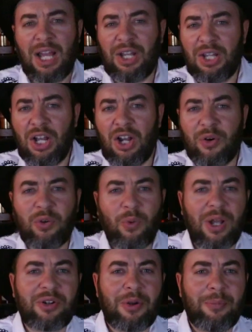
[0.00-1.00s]
Hello and
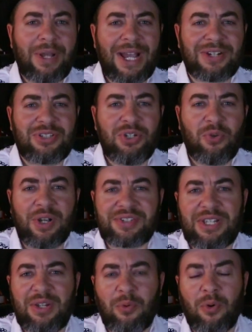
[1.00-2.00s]
welcome back to
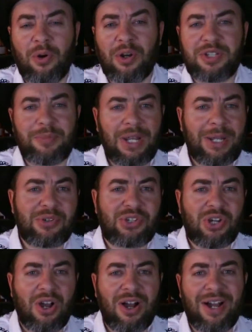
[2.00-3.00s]
Whiskey Wars. My name is
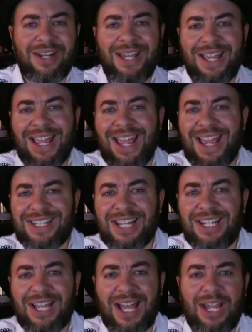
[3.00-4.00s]
Sean, and
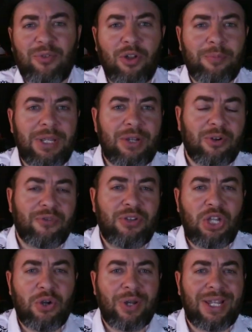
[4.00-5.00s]
tonight we'll be
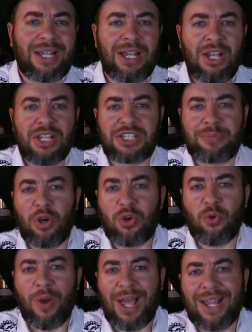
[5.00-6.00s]
reviewing
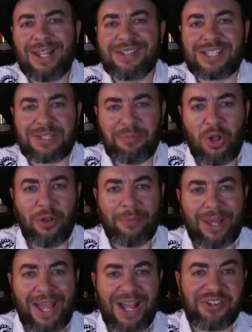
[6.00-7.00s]
Smoke Wagon Small
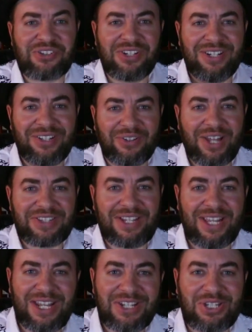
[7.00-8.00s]
Batch. Let's
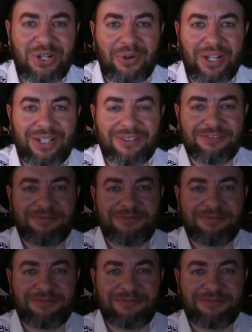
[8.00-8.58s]
get into it.